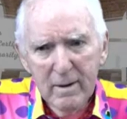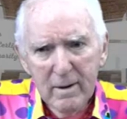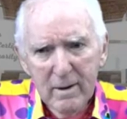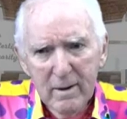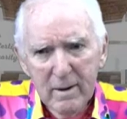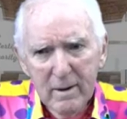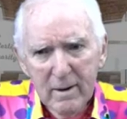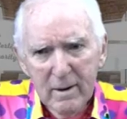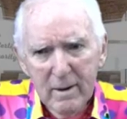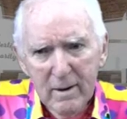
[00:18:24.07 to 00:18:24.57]

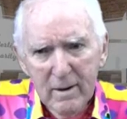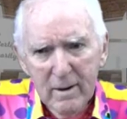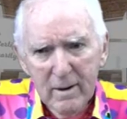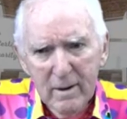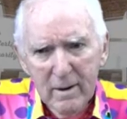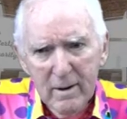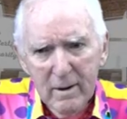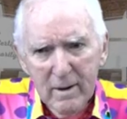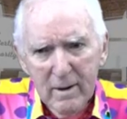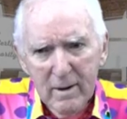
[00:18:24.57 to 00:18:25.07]

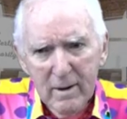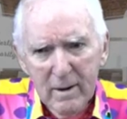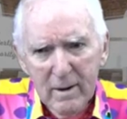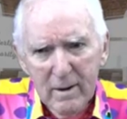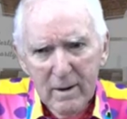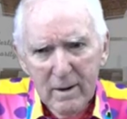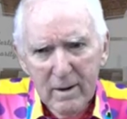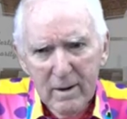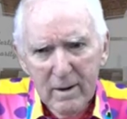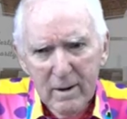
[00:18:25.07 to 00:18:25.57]

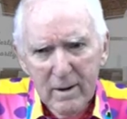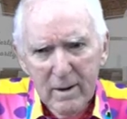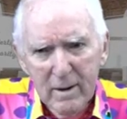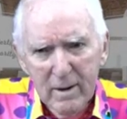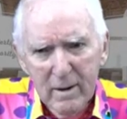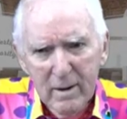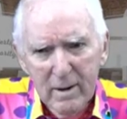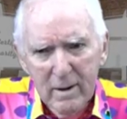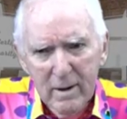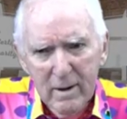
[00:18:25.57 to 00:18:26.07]

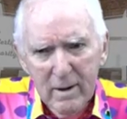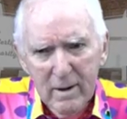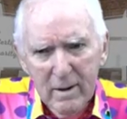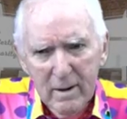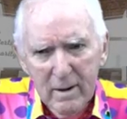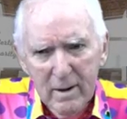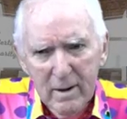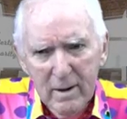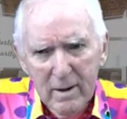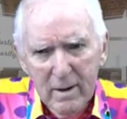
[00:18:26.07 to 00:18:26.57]

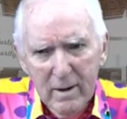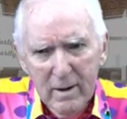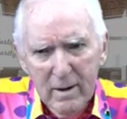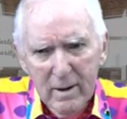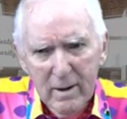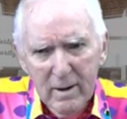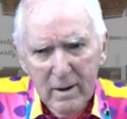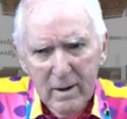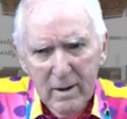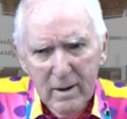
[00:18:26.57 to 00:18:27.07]

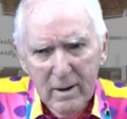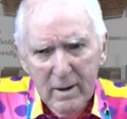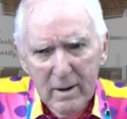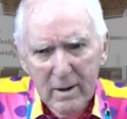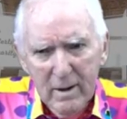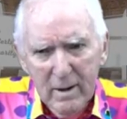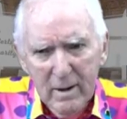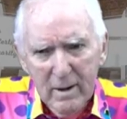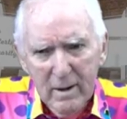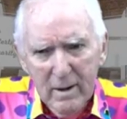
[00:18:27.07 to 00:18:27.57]
(not speaking)